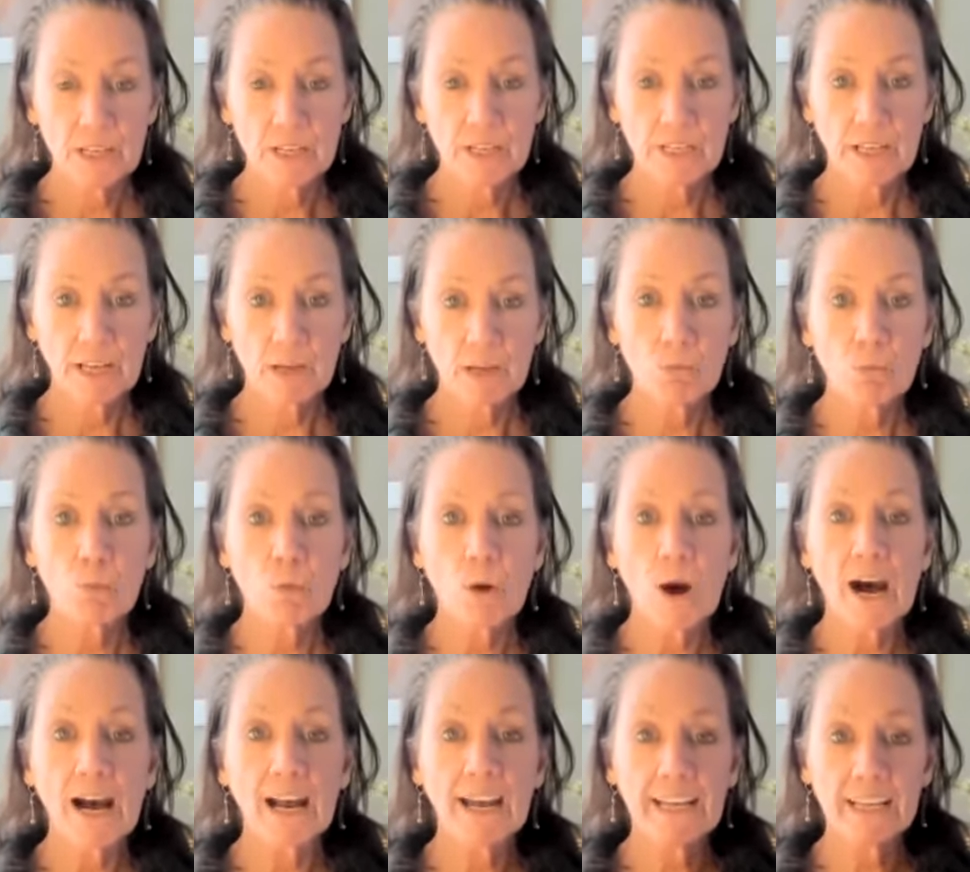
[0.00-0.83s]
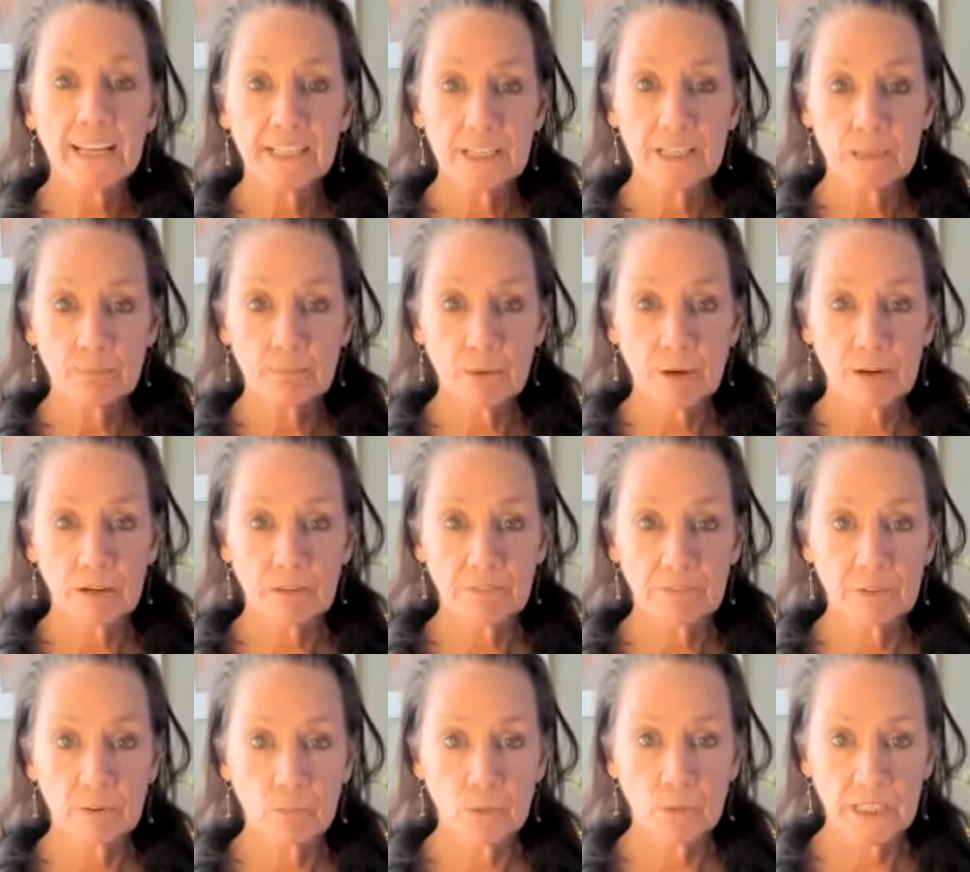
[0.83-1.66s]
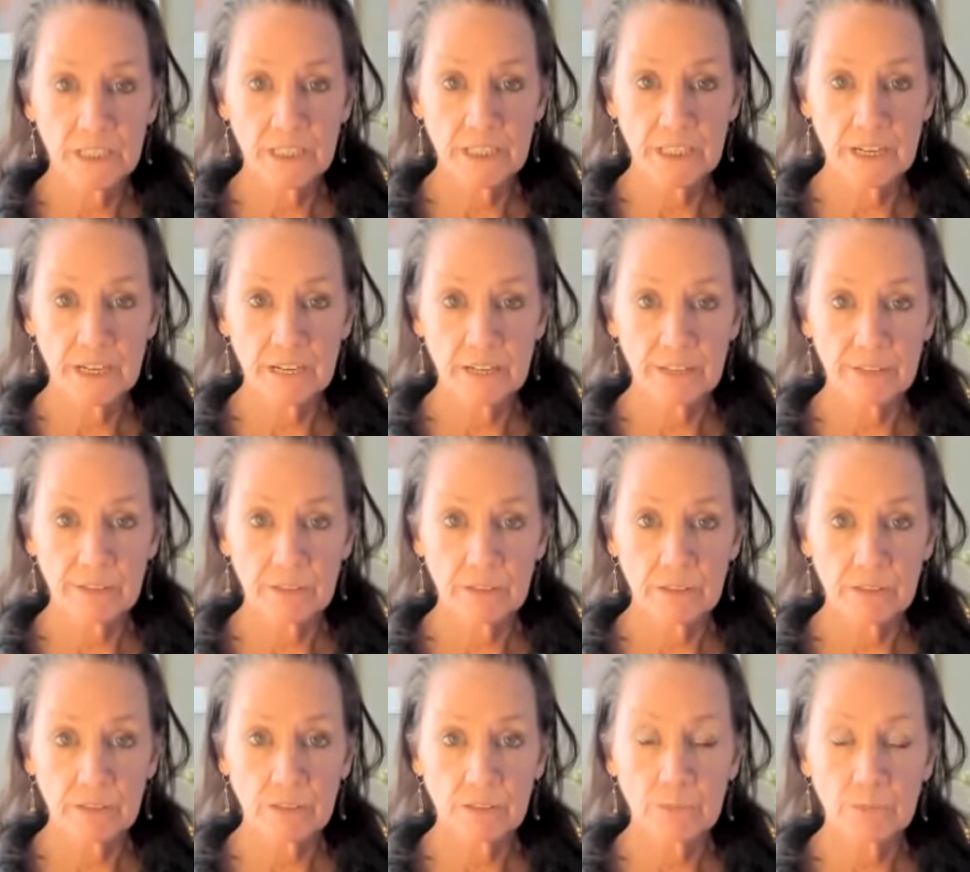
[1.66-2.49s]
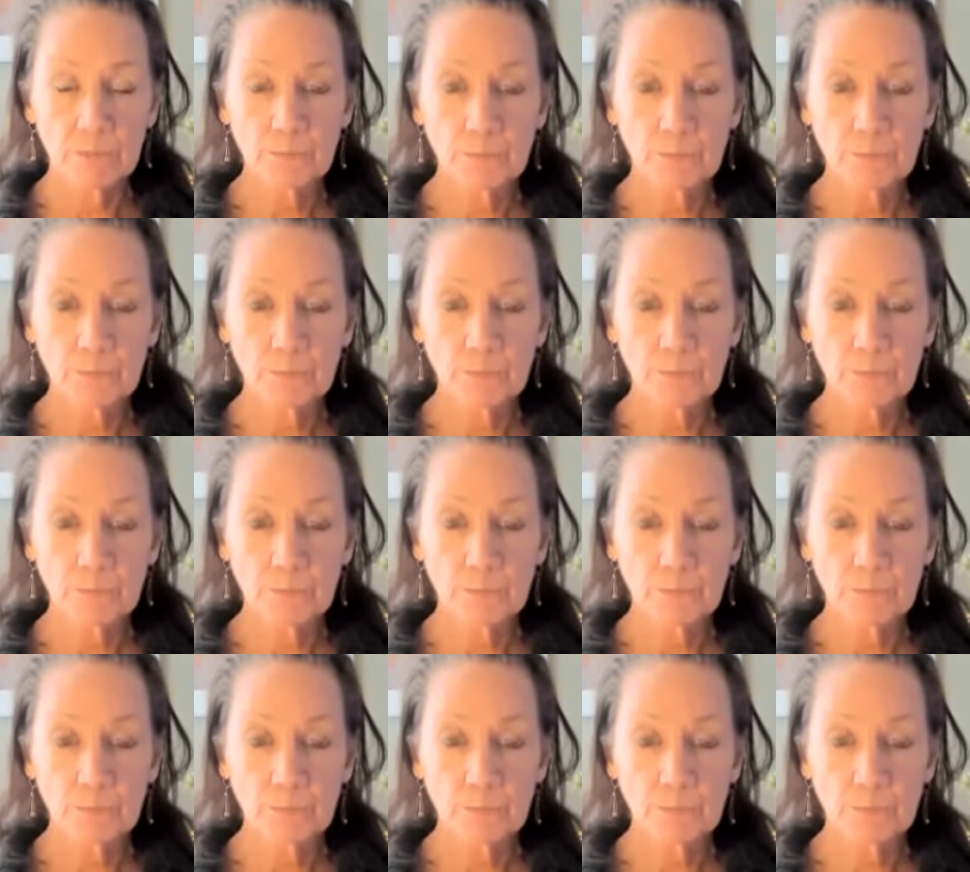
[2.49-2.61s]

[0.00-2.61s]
They widen apart from one another.